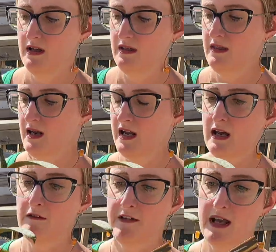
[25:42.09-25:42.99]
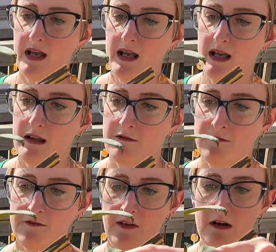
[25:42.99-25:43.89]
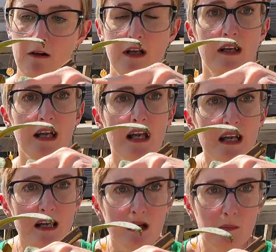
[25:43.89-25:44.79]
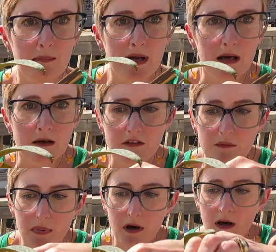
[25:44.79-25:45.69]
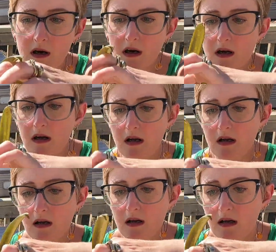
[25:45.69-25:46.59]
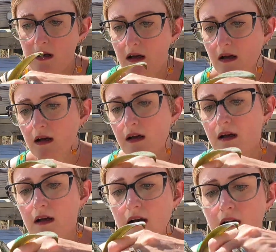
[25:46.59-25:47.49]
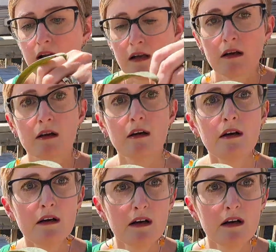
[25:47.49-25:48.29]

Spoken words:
Then I have a variegated bear's paw in here.